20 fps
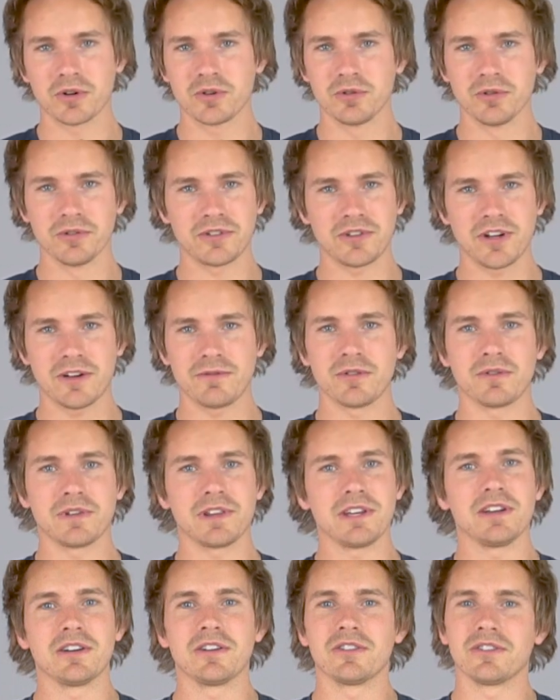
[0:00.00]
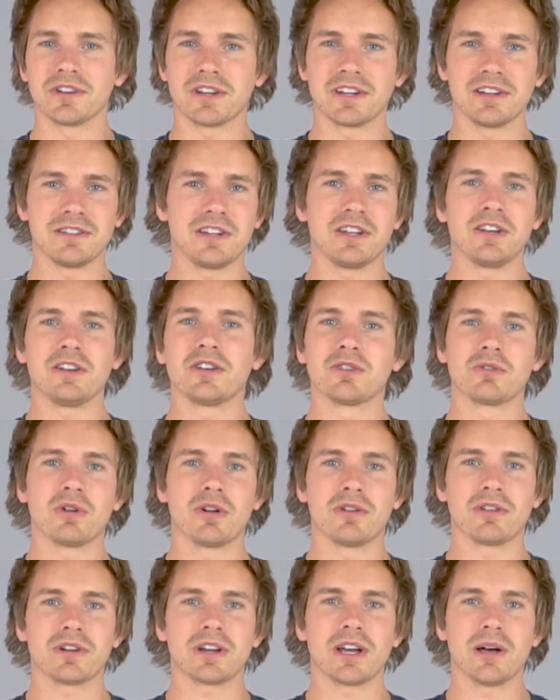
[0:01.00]
cool stuff over the years and continue to
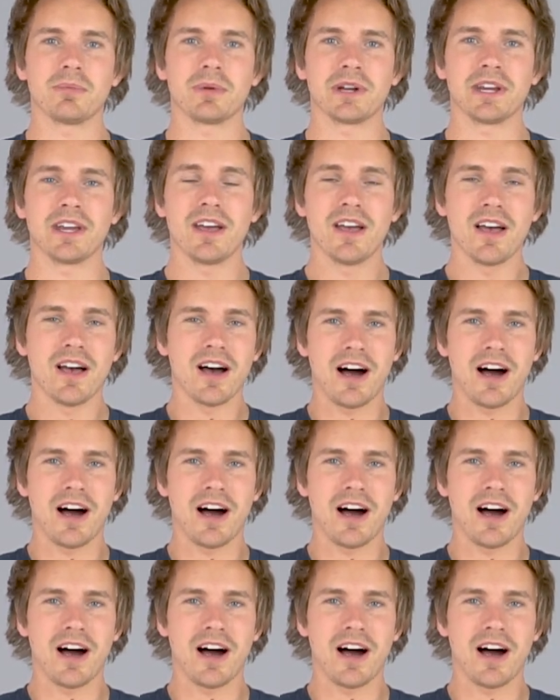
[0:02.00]
grow their company.